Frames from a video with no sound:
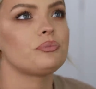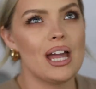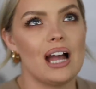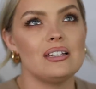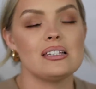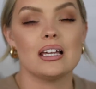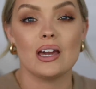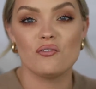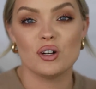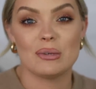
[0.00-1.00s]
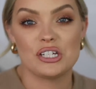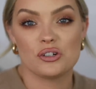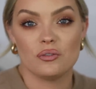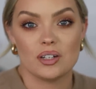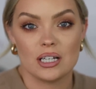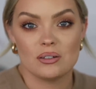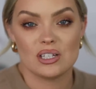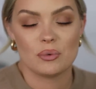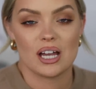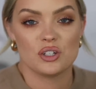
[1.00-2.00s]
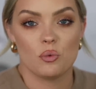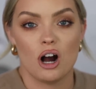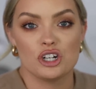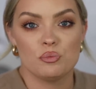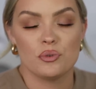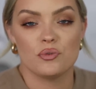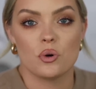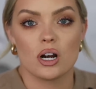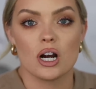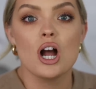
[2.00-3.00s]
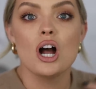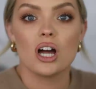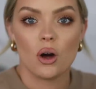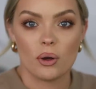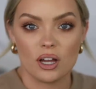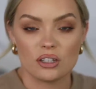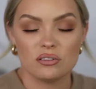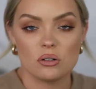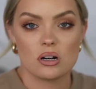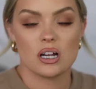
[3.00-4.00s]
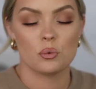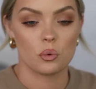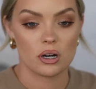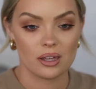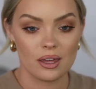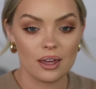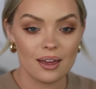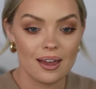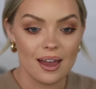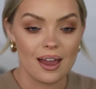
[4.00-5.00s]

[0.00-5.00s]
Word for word: we had these like informational videos that we had to watch before going on the floor and working.